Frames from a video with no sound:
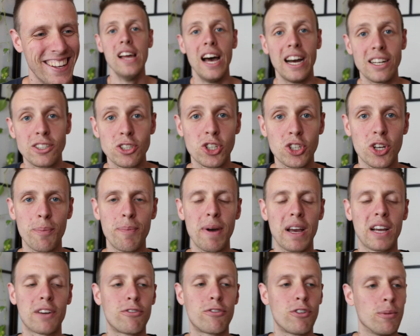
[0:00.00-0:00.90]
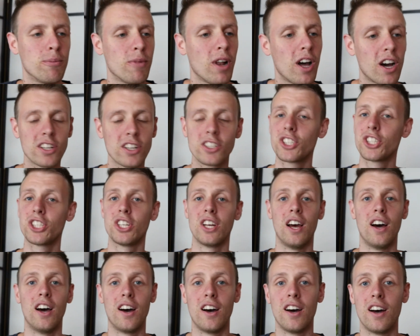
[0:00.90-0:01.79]
I just got back from lunch
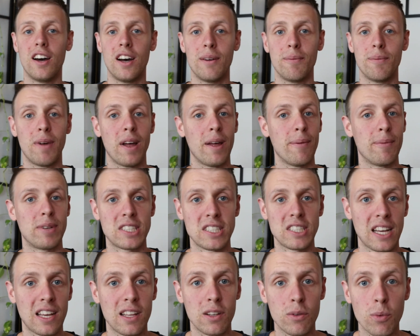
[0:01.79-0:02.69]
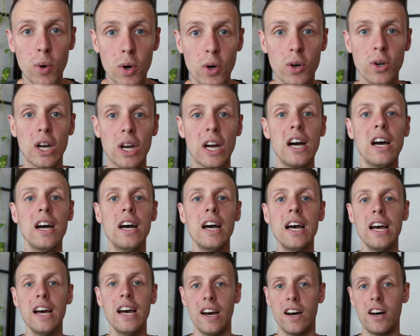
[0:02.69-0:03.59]
and a second walk.
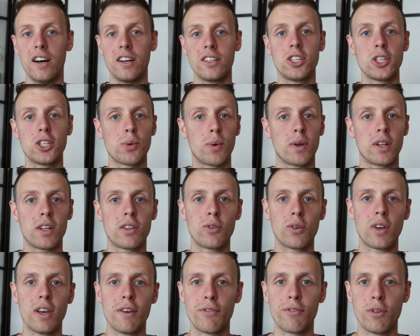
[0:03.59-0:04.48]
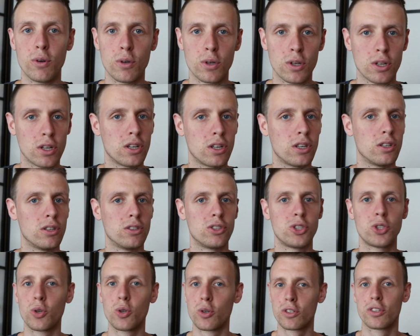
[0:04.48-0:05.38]
Just wanted to give you a
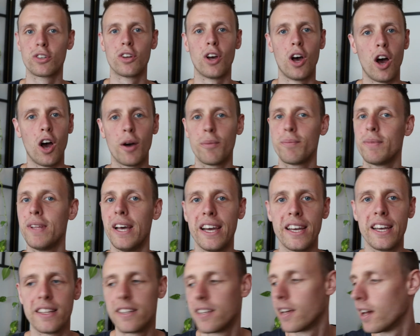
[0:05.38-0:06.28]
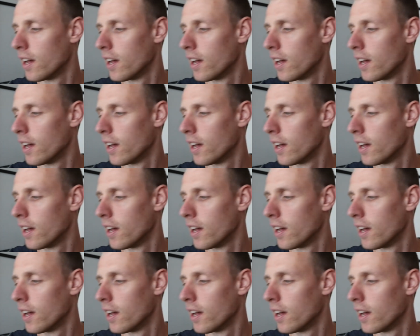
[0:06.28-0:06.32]
short update.